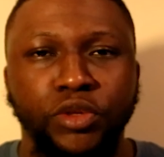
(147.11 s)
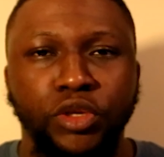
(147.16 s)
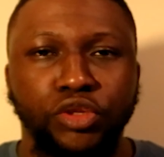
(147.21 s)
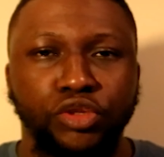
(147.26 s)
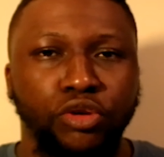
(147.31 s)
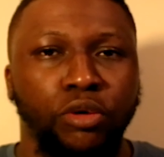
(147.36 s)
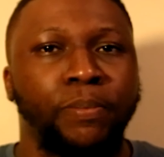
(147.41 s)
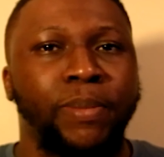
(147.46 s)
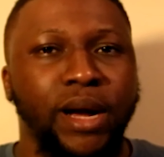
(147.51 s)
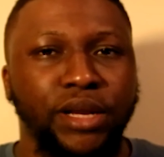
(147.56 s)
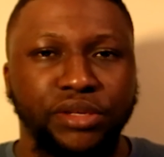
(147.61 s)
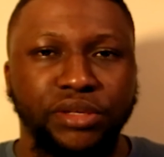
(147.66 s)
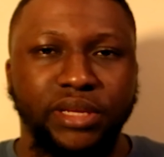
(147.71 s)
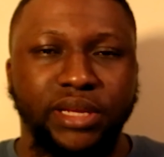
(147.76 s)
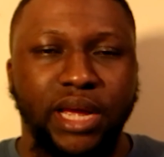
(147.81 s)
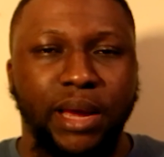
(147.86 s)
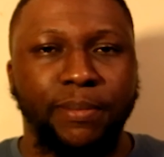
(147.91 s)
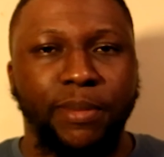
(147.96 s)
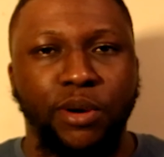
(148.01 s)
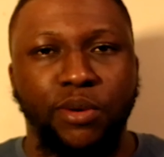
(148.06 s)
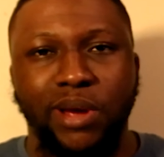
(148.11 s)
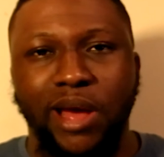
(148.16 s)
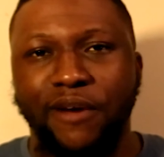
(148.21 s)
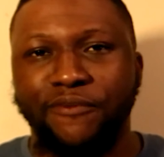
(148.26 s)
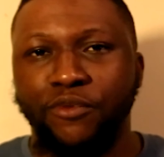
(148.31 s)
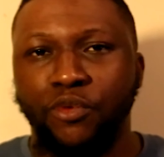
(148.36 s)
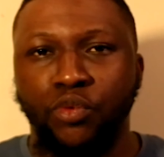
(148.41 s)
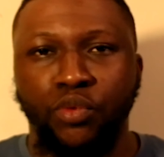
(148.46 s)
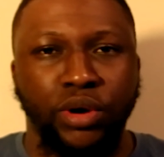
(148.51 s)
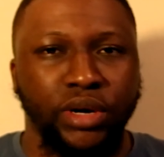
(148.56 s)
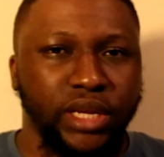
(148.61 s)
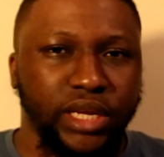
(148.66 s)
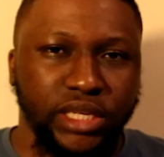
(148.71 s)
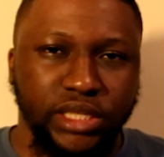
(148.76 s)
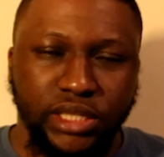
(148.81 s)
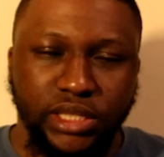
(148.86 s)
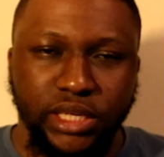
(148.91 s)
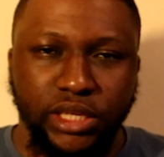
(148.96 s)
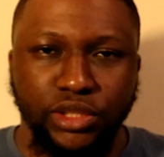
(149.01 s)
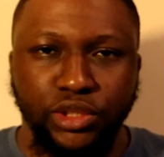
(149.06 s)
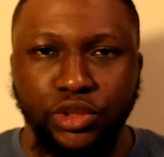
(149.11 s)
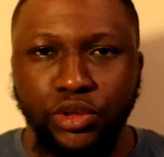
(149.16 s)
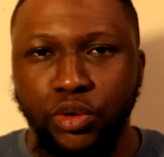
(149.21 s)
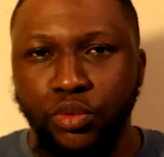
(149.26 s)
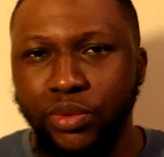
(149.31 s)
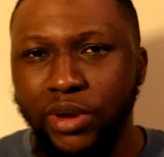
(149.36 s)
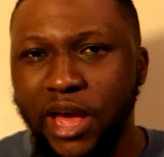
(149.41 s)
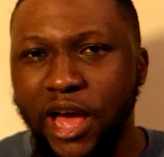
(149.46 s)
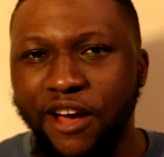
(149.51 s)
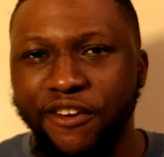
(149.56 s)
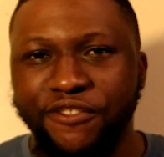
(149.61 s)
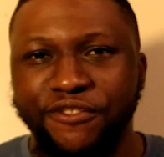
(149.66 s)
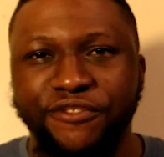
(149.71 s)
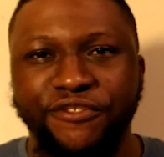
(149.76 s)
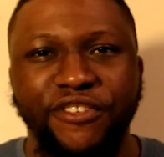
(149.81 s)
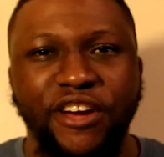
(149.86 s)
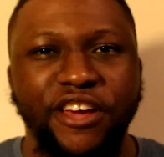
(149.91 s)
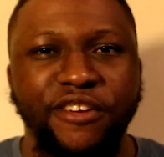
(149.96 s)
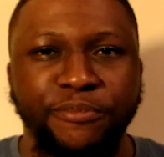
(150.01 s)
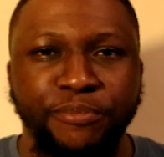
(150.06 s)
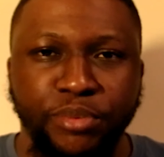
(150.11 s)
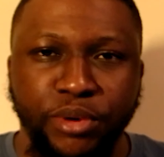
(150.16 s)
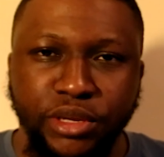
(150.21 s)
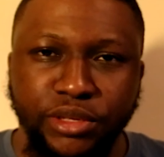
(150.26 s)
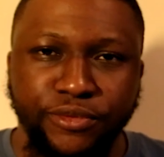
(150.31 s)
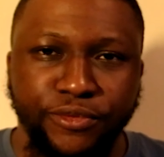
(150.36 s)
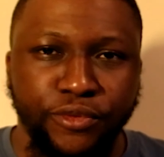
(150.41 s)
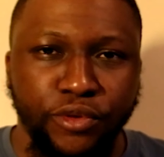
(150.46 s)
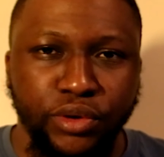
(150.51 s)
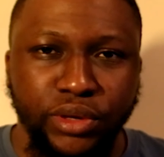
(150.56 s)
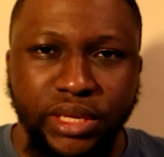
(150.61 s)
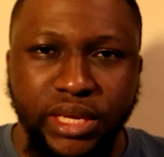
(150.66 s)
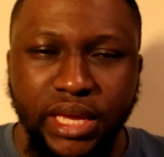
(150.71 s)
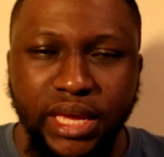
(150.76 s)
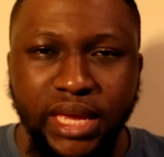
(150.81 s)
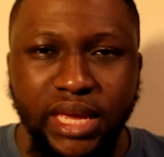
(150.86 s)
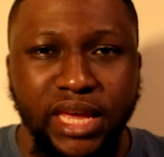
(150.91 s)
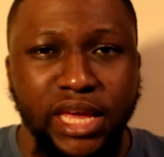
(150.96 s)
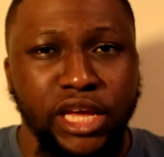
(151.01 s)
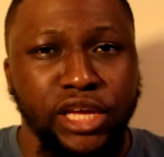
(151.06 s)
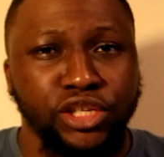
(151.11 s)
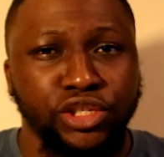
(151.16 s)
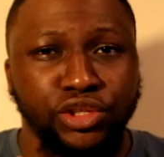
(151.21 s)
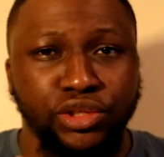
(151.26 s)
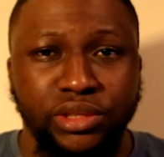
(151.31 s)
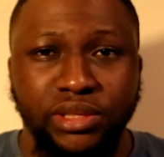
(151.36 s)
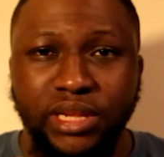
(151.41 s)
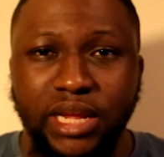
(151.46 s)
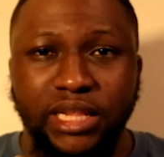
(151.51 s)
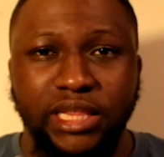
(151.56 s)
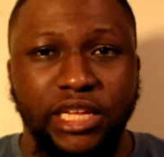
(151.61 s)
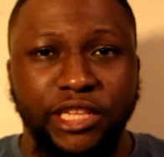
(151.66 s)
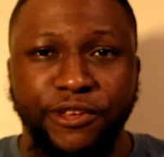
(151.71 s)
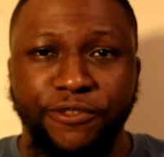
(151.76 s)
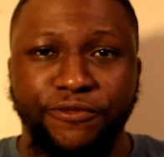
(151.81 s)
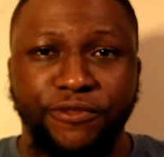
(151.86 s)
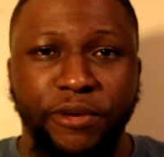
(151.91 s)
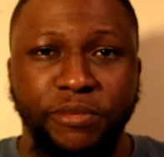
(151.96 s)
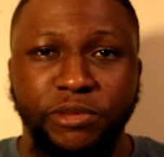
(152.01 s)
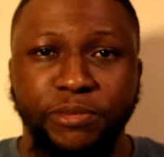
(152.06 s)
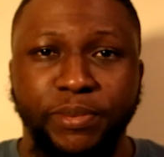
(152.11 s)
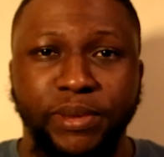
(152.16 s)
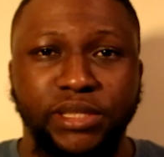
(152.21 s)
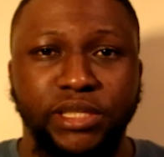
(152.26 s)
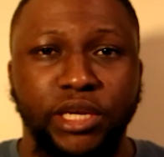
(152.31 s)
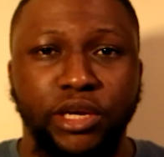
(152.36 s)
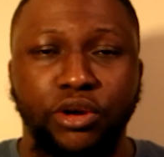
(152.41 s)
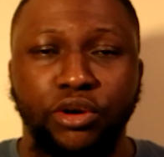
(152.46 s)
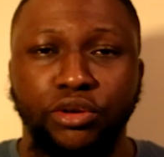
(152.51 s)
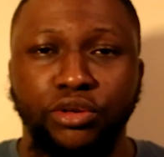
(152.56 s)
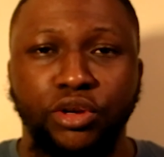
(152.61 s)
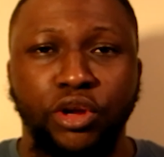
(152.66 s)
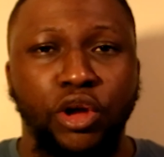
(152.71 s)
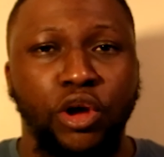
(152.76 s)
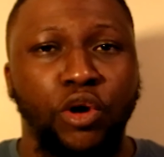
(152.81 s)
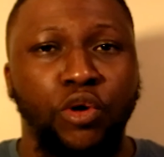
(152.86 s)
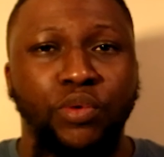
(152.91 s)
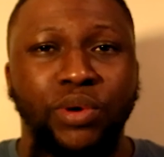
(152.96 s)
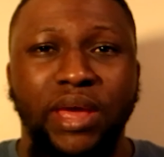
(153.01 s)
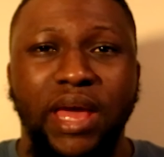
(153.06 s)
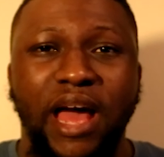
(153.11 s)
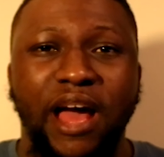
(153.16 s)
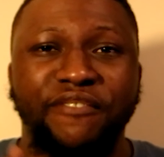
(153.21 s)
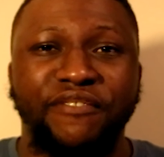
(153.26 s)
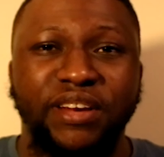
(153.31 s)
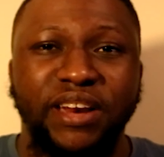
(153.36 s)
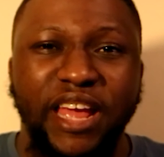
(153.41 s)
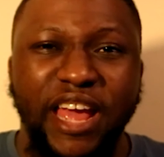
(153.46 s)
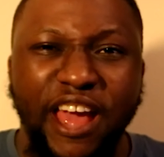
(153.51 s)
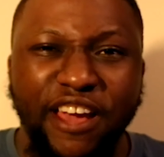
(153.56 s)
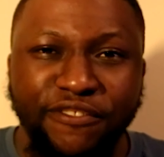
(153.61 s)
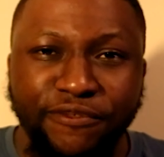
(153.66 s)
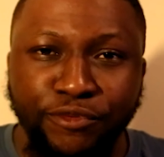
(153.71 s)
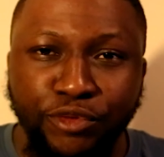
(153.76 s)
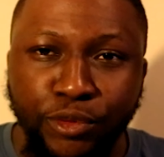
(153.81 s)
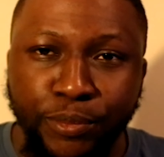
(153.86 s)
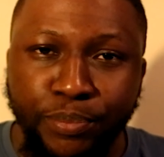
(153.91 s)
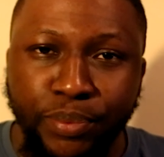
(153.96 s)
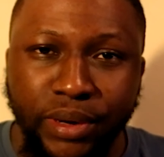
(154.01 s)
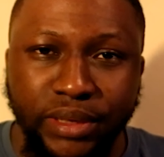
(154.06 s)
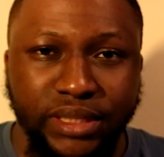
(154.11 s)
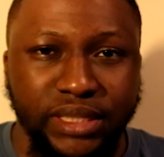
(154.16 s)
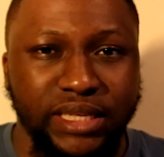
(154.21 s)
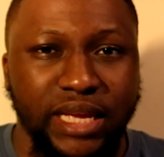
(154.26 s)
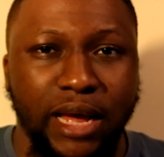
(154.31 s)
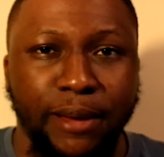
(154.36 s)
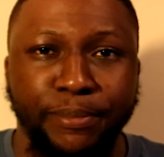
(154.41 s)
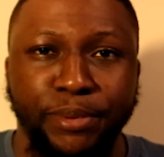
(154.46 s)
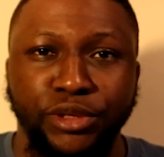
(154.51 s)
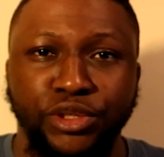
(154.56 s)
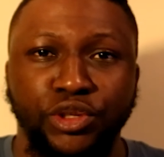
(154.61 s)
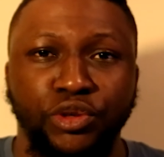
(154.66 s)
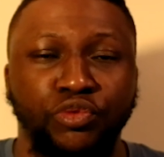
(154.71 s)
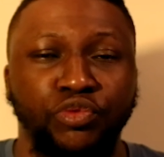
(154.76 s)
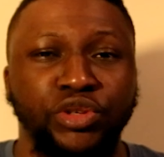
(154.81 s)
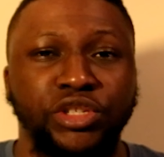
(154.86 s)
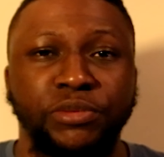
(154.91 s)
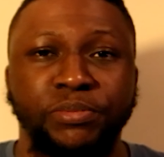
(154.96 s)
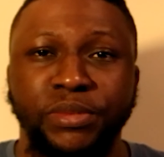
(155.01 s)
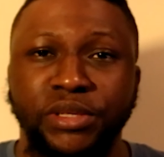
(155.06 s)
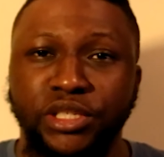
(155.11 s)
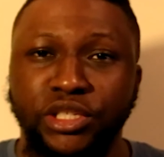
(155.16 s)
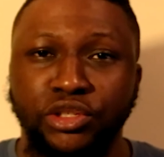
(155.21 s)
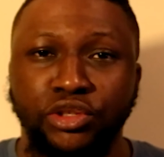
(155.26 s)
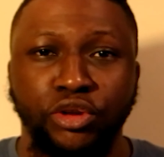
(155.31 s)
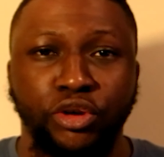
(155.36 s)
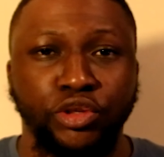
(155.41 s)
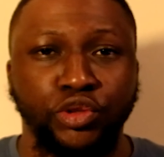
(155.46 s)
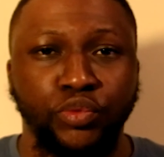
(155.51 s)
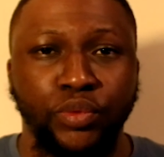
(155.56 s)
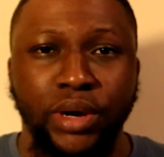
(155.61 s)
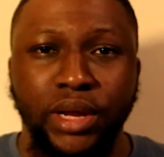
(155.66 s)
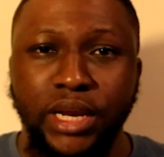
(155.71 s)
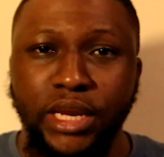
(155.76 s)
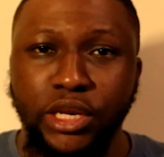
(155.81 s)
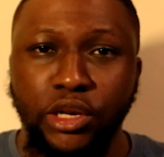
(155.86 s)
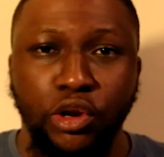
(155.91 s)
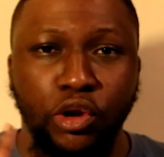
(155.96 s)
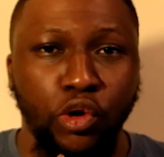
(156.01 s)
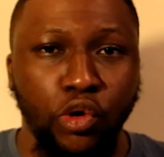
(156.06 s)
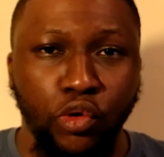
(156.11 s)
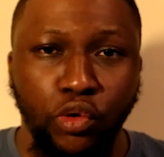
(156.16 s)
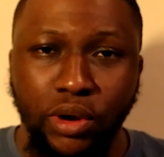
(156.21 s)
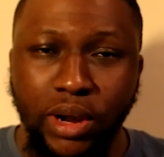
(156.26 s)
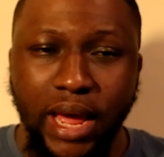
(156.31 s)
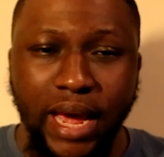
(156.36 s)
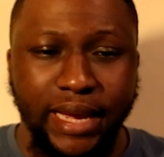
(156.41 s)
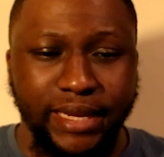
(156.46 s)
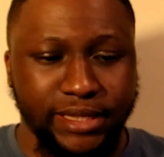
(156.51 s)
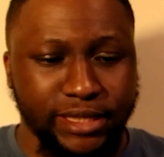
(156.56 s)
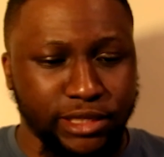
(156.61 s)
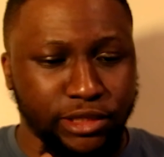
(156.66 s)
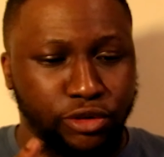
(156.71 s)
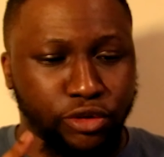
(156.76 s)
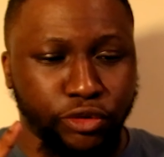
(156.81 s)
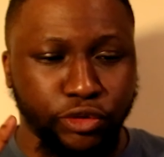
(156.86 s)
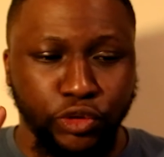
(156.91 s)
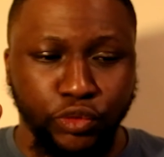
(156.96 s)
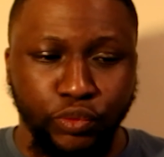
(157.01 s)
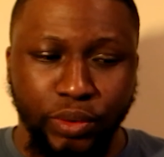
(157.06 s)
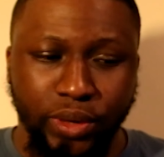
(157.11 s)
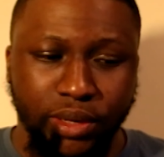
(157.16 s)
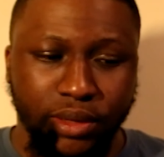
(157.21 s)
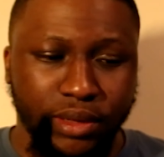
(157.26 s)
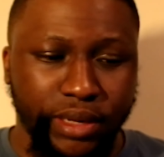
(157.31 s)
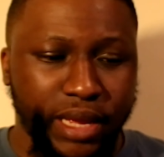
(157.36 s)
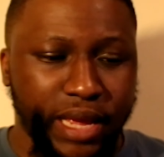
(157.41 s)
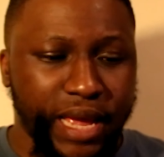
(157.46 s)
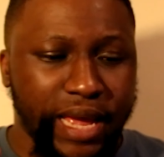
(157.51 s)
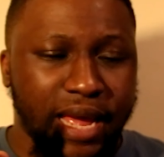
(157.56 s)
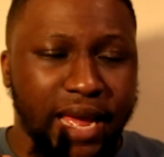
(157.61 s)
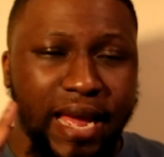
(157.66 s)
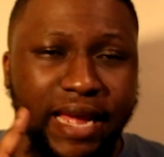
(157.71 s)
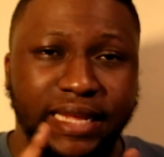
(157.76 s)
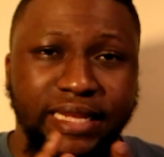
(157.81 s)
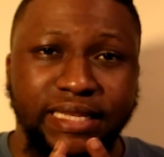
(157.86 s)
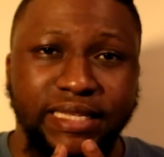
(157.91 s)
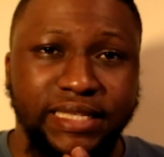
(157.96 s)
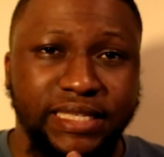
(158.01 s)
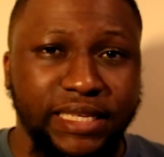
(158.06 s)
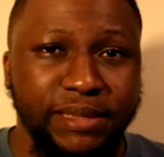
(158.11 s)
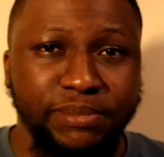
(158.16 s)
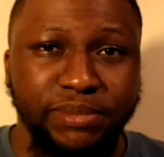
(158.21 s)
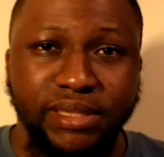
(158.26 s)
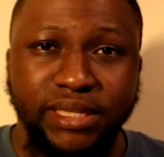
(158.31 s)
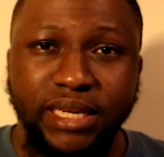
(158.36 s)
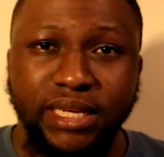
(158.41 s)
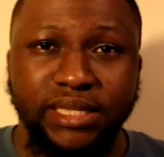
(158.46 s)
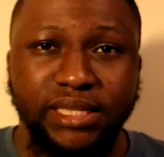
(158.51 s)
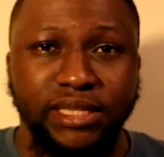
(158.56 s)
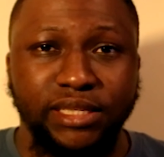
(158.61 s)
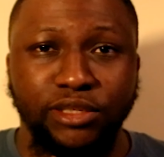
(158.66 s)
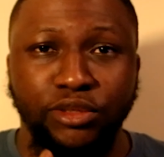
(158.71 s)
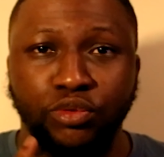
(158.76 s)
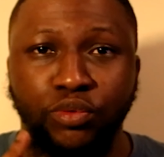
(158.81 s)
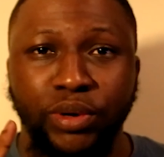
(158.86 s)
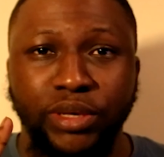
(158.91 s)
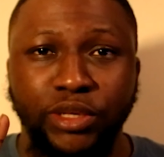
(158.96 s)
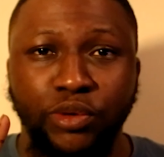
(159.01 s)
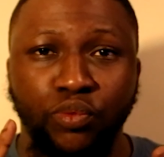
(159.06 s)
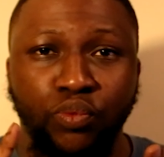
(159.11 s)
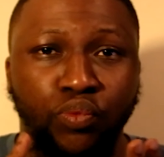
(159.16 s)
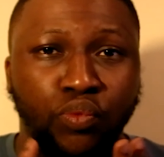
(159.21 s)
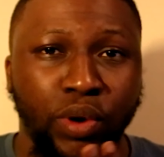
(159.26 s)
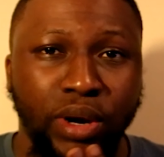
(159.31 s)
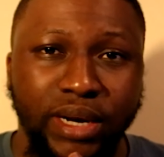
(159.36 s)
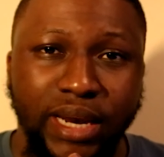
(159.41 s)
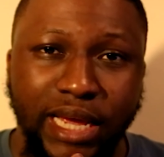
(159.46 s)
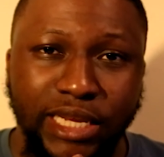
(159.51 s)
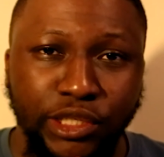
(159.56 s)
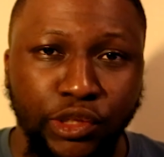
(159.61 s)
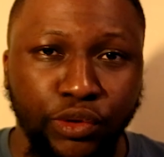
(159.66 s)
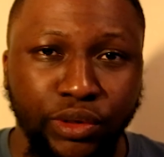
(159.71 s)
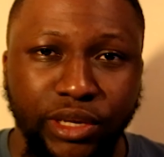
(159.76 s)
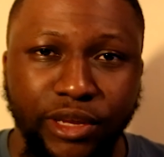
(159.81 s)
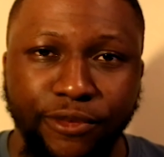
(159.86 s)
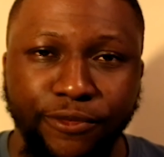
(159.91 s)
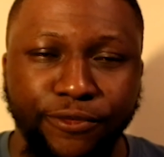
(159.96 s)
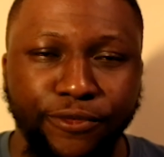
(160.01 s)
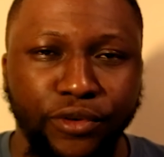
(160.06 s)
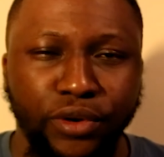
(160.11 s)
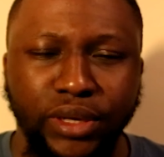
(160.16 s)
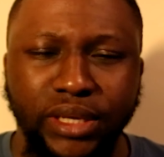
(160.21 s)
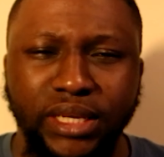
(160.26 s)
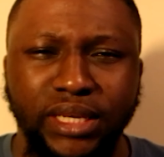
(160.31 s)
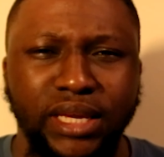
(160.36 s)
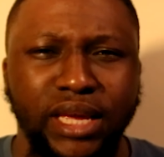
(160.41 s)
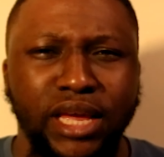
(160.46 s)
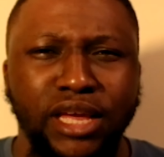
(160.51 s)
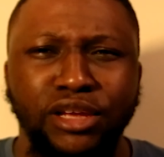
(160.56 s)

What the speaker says: So back to the camera, we have a 1-inch sensor, we have 5.4K shooting at 30 frames per second, we have an f2.8 aperture, which means it does well in low light, it does well in dim settings when the weather is looking foggy.